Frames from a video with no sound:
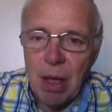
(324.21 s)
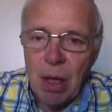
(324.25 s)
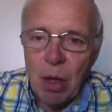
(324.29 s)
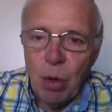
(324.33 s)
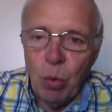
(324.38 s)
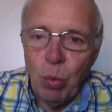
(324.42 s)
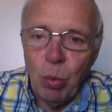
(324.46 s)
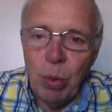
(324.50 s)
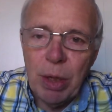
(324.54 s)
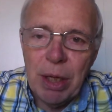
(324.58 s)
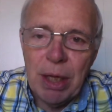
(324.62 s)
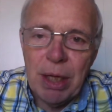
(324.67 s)

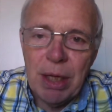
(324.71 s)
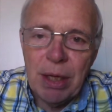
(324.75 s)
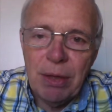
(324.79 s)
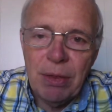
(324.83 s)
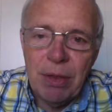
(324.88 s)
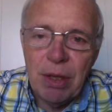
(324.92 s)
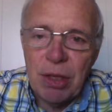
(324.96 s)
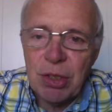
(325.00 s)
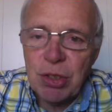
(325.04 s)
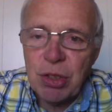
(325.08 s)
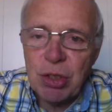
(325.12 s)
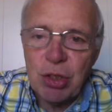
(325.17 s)
We in
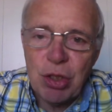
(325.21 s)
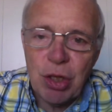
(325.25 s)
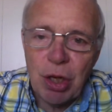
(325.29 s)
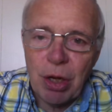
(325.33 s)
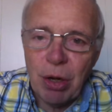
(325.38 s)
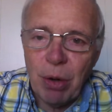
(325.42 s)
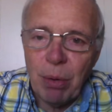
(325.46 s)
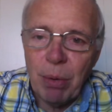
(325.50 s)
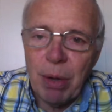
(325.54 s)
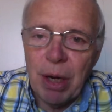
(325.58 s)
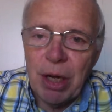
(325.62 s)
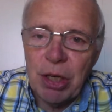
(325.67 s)
this
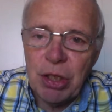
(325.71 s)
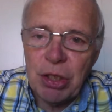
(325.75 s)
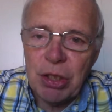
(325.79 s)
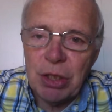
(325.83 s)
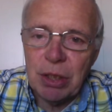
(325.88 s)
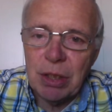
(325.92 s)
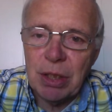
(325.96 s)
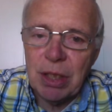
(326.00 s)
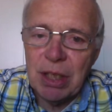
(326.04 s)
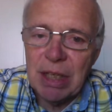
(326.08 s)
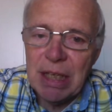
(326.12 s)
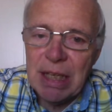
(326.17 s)

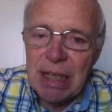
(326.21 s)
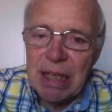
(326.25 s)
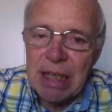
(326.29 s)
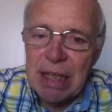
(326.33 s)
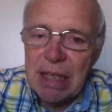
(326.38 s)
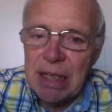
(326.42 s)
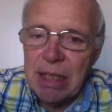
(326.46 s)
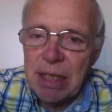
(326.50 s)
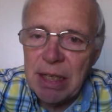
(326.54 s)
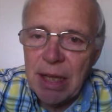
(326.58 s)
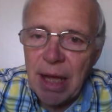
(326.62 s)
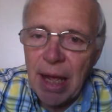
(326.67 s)
generation
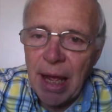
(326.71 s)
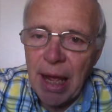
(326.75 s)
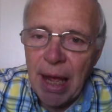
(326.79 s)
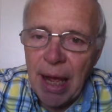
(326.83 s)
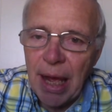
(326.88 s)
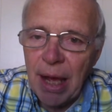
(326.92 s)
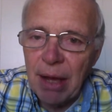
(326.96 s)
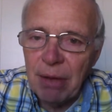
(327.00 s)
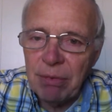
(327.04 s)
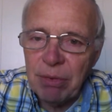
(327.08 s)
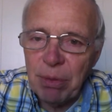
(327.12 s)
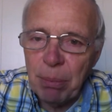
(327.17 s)
need to
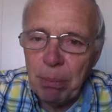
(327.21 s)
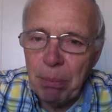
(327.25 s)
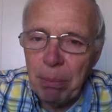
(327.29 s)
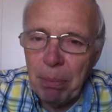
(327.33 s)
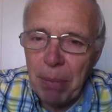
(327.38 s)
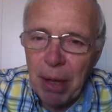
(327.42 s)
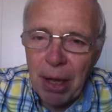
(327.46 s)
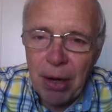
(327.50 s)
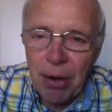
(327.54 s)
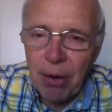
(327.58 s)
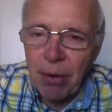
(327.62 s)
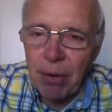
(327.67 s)
have a
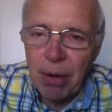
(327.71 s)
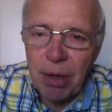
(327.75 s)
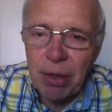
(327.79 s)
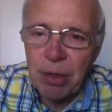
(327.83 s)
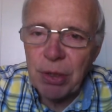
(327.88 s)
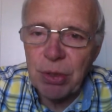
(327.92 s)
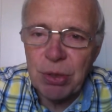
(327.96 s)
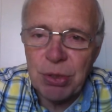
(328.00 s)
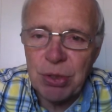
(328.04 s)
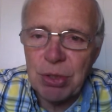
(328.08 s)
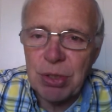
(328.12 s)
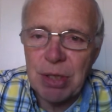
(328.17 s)
better
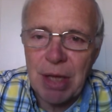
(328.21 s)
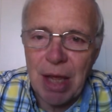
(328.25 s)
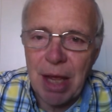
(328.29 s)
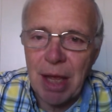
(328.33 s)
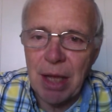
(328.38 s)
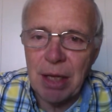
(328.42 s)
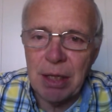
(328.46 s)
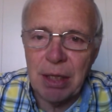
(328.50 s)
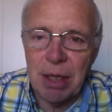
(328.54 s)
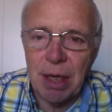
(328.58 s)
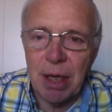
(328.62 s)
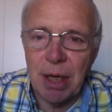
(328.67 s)

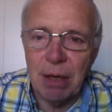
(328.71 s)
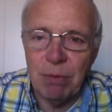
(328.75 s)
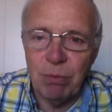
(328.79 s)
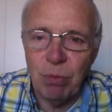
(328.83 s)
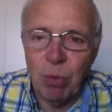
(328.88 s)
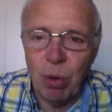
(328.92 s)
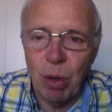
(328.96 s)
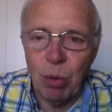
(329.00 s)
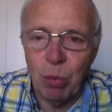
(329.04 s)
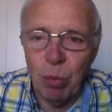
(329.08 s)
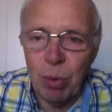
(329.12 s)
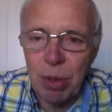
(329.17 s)
understanding of
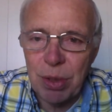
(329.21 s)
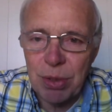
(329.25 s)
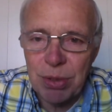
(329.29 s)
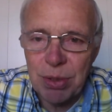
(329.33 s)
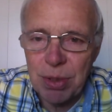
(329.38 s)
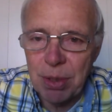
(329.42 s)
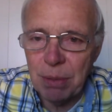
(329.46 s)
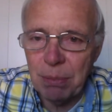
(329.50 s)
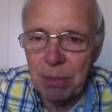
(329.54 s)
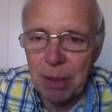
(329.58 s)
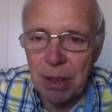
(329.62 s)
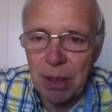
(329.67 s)
what
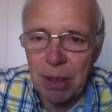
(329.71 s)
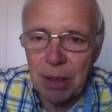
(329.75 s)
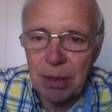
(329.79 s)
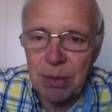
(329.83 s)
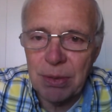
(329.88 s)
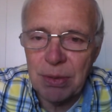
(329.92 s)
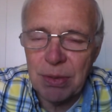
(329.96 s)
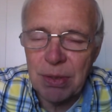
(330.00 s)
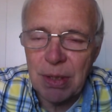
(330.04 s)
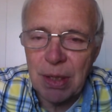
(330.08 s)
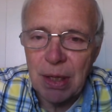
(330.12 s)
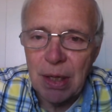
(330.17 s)
wisdom
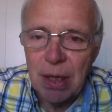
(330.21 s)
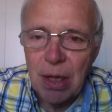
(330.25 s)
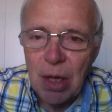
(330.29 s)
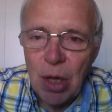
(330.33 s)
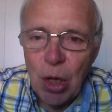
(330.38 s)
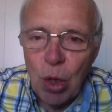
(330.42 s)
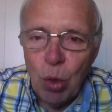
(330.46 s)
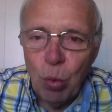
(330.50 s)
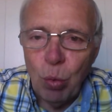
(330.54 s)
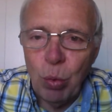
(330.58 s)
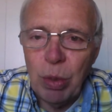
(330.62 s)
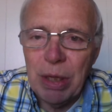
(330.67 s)
is.
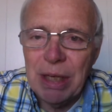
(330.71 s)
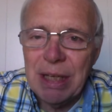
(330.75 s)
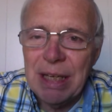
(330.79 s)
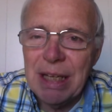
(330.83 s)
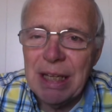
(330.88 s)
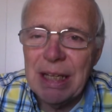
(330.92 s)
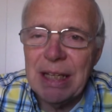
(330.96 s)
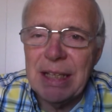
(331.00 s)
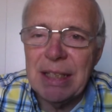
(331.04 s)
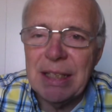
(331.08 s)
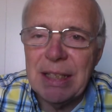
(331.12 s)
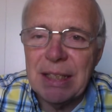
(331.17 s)
We
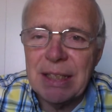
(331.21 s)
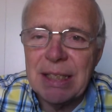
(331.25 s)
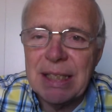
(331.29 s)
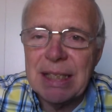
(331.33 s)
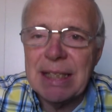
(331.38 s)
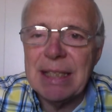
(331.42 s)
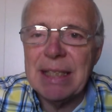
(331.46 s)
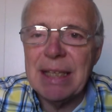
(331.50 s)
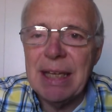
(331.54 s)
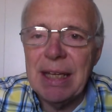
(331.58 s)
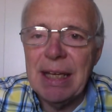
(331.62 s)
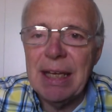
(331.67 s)
need to
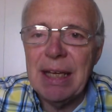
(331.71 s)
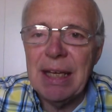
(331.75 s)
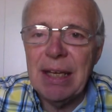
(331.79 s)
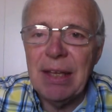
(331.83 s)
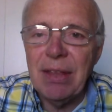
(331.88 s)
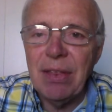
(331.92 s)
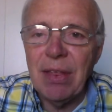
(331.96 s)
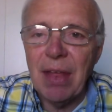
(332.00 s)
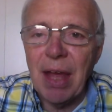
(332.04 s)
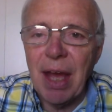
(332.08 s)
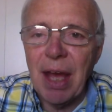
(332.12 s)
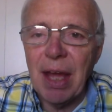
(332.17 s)
see
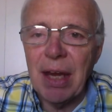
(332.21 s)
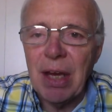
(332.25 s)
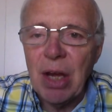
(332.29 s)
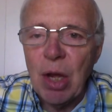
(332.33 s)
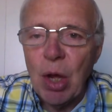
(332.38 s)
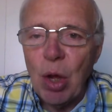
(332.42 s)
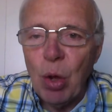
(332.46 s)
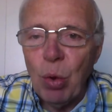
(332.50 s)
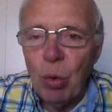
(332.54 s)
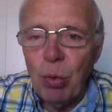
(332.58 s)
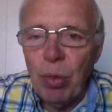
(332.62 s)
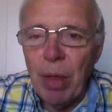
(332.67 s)
that,
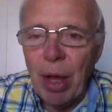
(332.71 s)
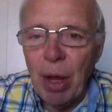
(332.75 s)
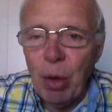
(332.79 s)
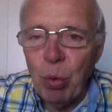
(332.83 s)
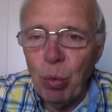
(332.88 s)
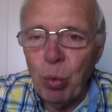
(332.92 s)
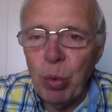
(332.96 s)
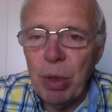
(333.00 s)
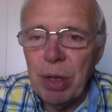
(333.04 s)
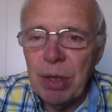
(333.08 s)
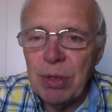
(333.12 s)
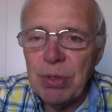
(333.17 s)

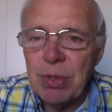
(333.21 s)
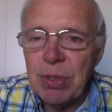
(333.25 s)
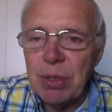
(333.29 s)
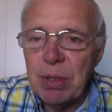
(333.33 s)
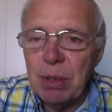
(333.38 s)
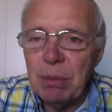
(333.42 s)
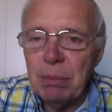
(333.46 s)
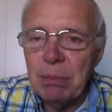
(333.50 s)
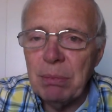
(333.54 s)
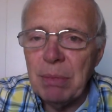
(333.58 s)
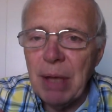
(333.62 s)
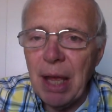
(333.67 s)
that
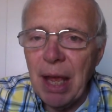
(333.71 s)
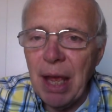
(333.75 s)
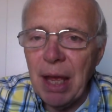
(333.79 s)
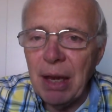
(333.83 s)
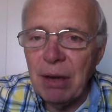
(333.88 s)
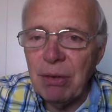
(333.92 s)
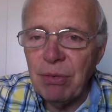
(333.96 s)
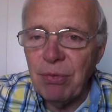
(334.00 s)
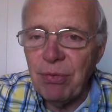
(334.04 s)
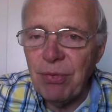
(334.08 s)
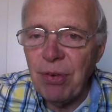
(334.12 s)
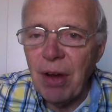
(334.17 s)
wisdom
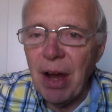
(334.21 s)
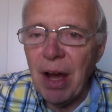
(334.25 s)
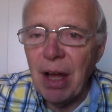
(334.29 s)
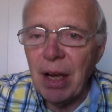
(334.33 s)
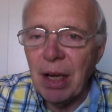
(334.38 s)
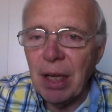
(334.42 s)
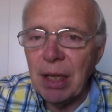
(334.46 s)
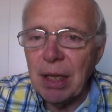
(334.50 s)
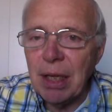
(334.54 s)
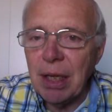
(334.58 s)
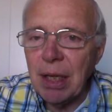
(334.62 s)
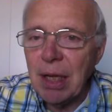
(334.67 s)
and
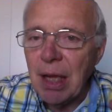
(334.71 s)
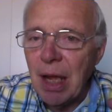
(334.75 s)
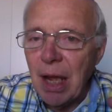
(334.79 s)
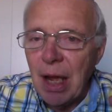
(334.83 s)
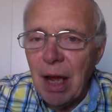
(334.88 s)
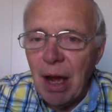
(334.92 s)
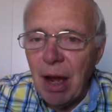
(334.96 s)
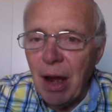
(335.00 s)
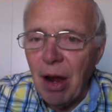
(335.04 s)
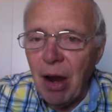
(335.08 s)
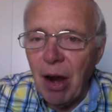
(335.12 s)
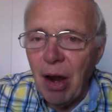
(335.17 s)
folly
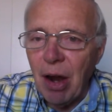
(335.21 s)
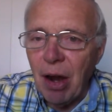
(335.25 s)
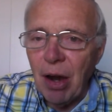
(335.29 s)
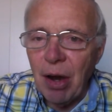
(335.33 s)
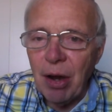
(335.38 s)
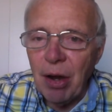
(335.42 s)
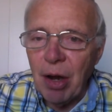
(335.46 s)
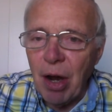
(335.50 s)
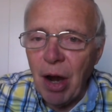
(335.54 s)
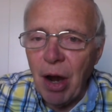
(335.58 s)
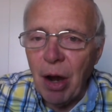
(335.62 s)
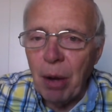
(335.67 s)

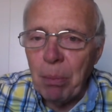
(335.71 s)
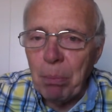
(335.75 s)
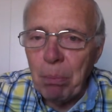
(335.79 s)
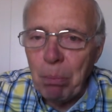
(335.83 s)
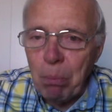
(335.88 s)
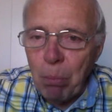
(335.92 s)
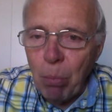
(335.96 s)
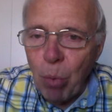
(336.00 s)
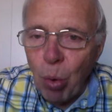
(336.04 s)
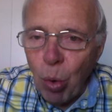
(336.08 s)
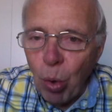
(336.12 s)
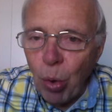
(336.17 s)
are, are
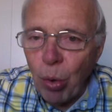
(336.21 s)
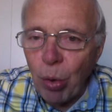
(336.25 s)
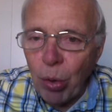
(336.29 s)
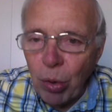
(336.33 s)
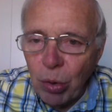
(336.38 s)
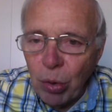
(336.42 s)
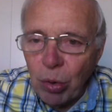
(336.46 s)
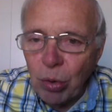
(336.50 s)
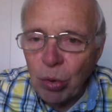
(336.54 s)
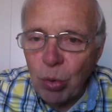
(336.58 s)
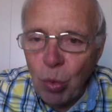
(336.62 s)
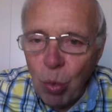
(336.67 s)

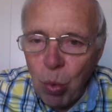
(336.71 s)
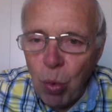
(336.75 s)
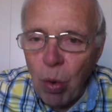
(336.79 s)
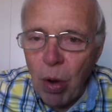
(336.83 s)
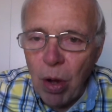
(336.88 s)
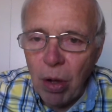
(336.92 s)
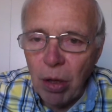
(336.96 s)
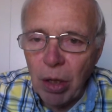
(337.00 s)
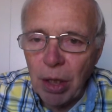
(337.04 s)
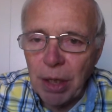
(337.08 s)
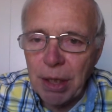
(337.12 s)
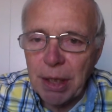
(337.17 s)
moral
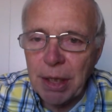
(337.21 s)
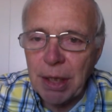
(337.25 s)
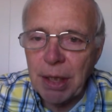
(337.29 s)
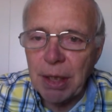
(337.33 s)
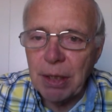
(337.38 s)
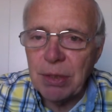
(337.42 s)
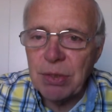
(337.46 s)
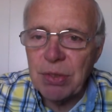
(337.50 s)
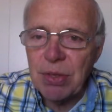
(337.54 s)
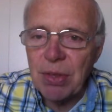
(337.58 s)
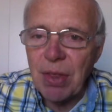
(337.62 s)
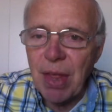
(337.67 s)

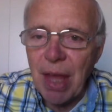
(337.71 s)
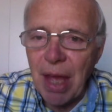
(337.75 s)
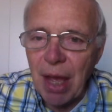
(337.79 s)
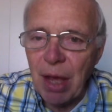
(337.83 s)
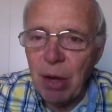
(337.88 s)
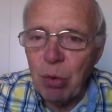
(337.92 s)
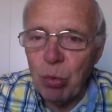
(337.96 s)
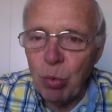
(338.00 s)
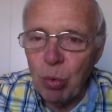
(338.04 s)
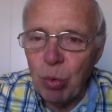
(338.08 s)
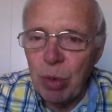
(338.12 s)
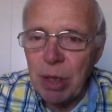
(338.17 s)
qualities
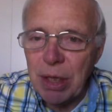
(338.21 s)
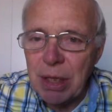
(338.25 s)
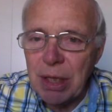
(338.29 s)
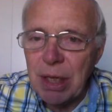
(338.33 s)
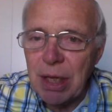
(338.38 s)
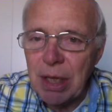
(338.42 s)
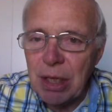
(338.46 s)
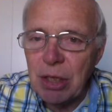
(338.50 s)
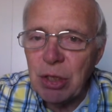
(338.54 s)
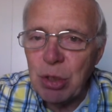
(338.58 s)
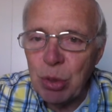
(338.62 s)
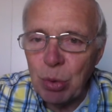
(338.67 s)
that we
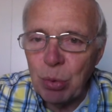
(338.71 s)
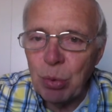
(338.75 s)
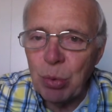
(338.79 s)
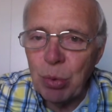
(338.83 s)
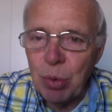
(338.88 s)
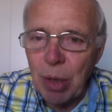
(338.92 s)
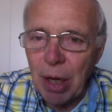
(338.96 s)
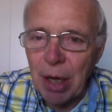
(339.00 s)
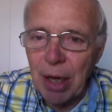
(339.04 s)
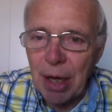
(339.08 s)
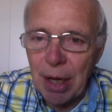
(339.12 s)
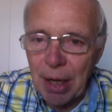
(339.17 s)
need to
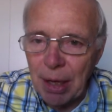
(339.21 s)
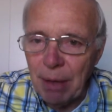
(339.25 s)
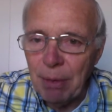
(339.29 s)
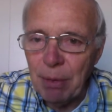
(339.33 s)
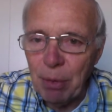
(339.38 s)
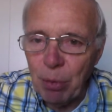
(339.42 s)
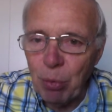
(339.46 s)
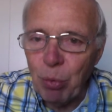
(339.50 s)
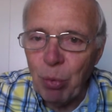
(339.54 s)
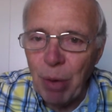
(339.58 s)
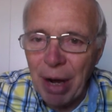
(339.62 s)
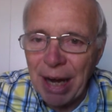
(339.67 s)
uh,
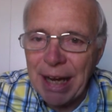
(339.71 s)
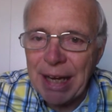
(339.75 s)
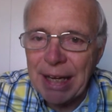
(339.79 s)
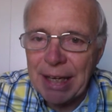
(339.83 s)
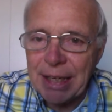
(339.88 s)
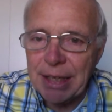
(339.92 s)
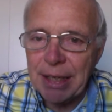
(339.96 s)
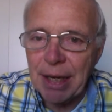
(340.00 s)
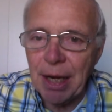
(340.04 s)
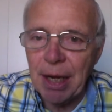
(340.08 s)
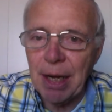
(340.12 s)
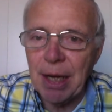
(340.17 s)

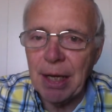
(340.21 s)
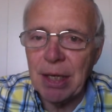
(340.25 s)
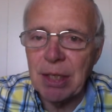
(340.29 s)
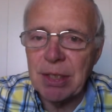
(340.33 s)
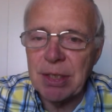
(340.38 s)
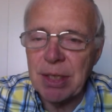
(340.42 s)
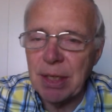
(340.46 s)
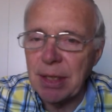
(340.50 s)
recognize.